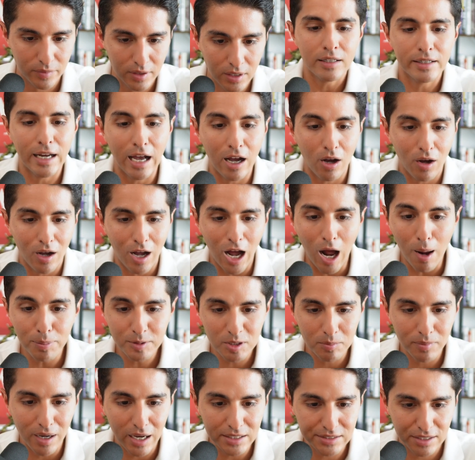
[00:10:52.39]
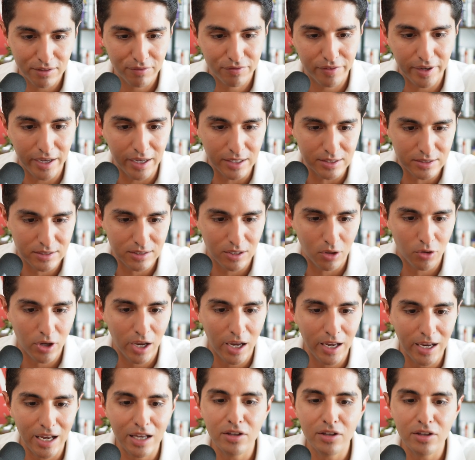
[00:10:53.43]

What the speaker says: Now, optimizing phase, okay?